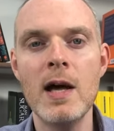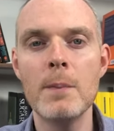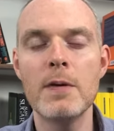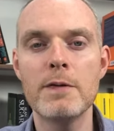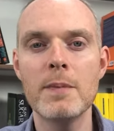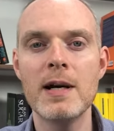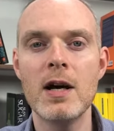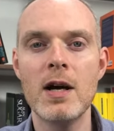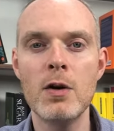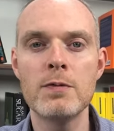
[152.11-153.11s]
But from an
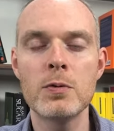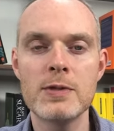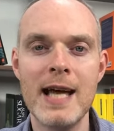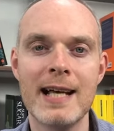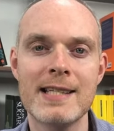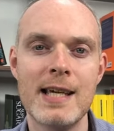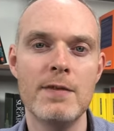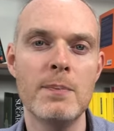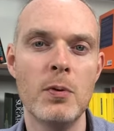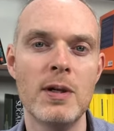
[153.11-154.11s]
overall tax
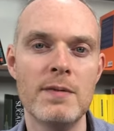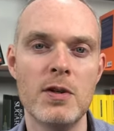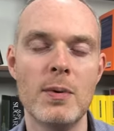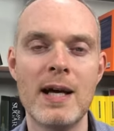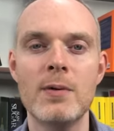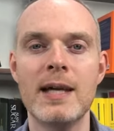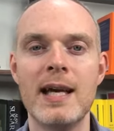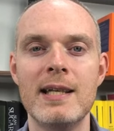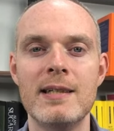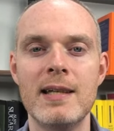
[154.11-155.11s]
saving point of view, without
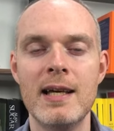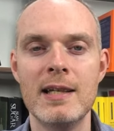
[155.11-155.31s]
getting